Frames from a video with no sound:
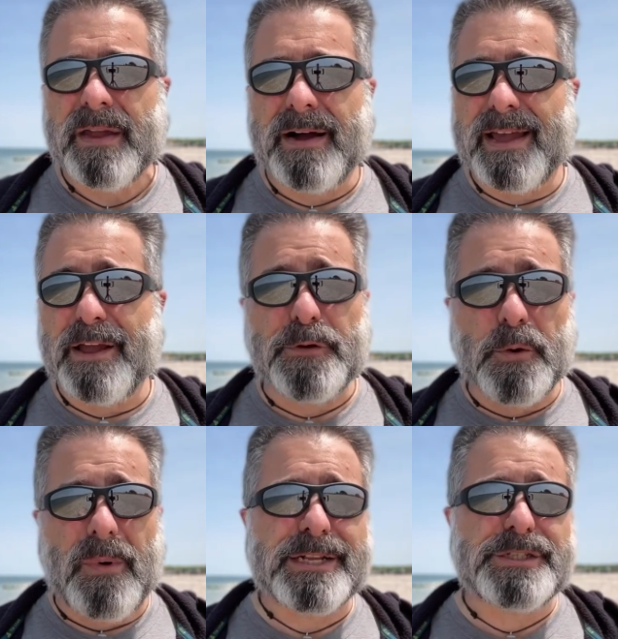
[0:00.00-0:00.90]
Uh, if you're
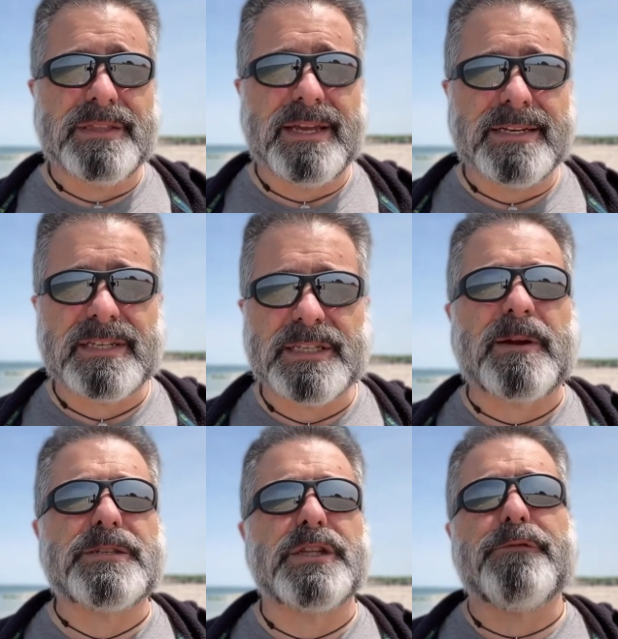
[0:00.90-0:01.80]
watching this,
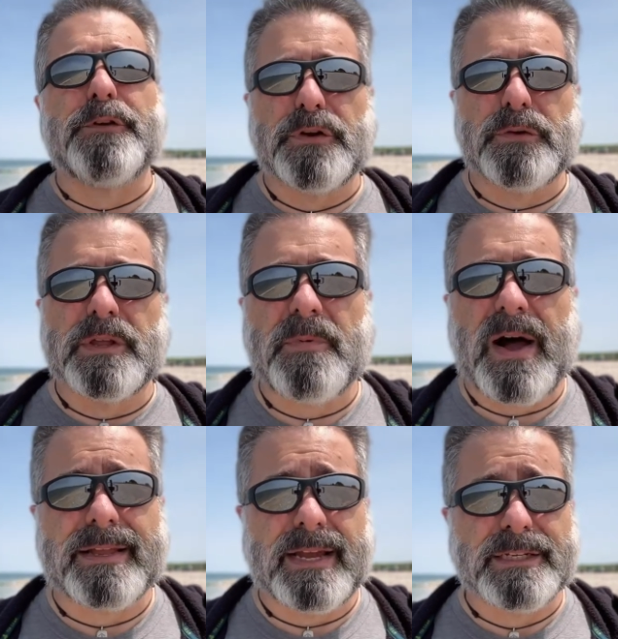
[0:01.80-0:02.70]
especially if you're new to the
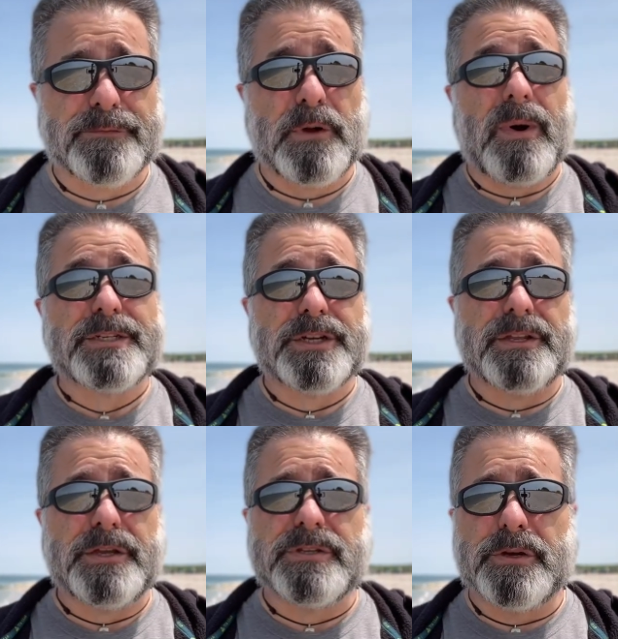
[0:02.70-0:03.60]
podcast, if you're watching on
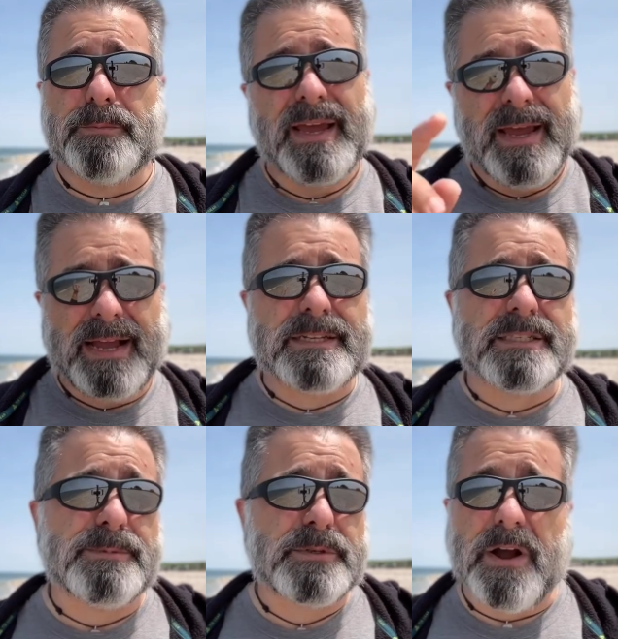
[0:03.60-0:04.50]
YouTube, hit the
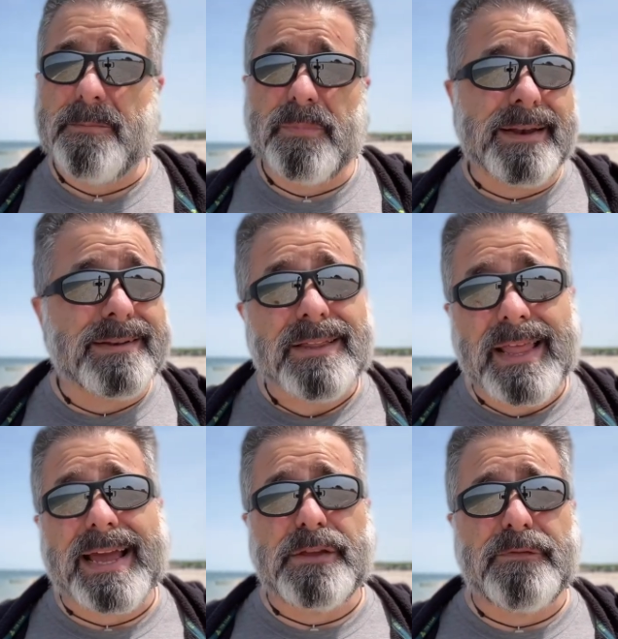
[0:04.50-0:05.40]
subscribe button,
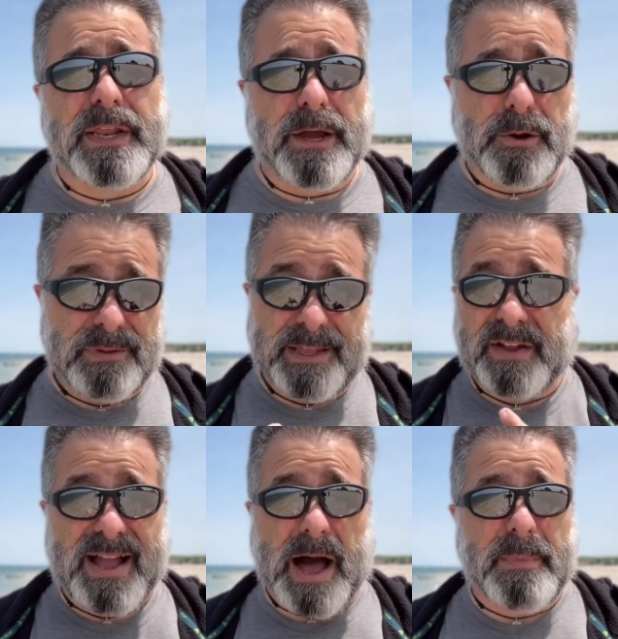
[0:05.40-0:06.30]
like the video, leave a
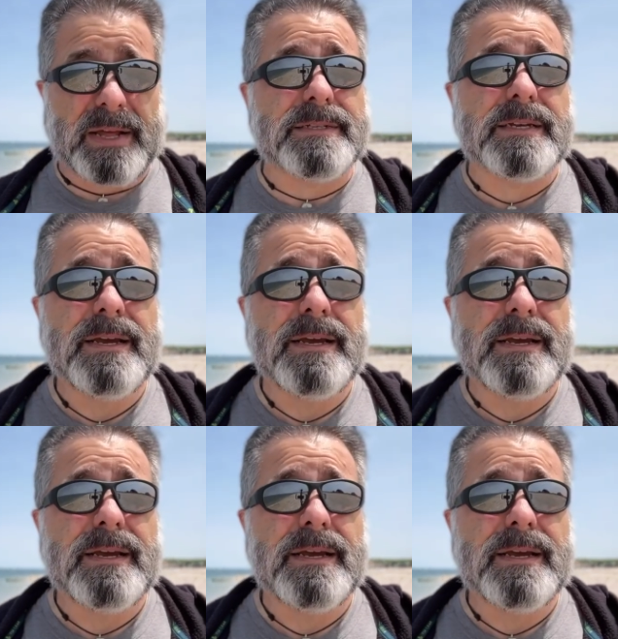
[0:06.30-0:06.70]
comment.